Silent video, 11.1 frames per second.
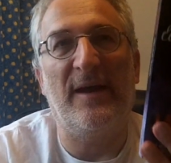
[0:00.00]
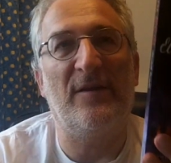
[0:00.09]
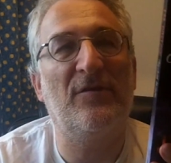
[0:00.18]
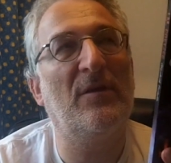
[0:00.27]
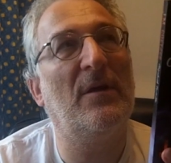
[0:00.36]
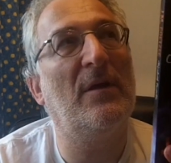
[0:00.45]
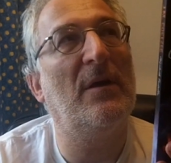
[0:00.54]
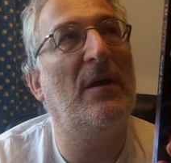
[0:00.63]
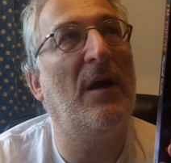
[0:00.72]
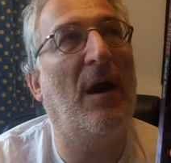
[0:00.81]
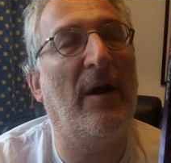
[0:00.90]
at.
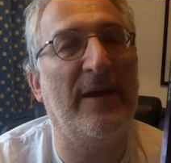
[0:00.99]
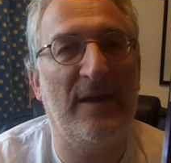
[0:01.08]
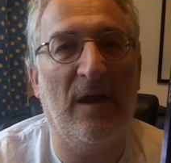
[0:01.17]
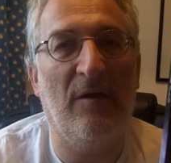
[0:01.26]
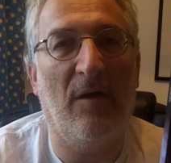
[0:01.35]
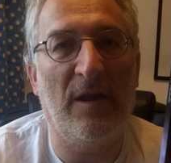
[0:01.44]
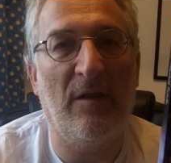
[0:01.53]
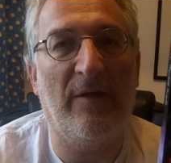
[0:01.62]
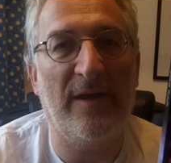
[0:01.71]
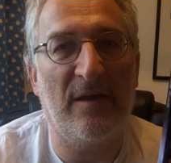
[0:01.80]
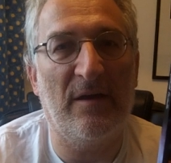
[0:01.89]
I
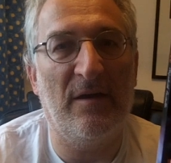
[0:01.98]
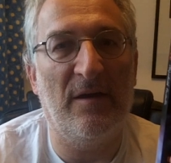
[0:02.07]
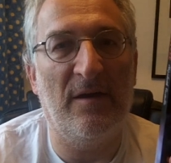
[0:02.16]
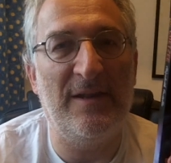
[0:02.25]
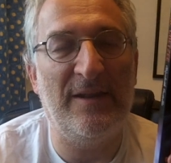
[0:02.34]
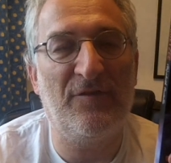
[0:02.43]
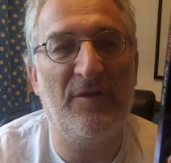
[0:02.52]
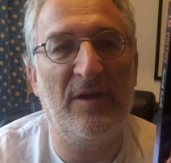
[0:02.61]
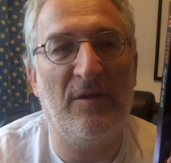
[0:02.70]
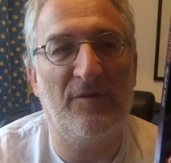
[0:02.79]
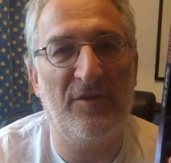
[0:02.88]
like
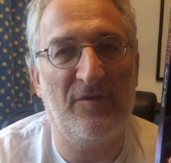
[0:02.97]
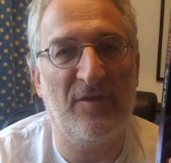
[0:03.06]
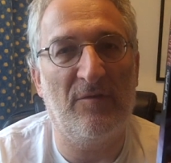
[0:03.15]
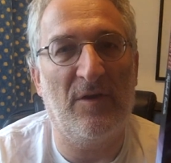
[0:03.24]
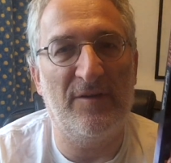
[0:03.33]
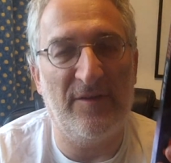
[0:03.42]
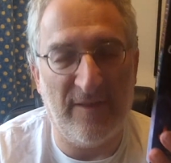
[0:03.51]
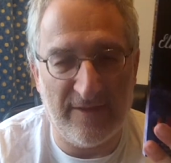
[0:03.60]
literary and artistic writing.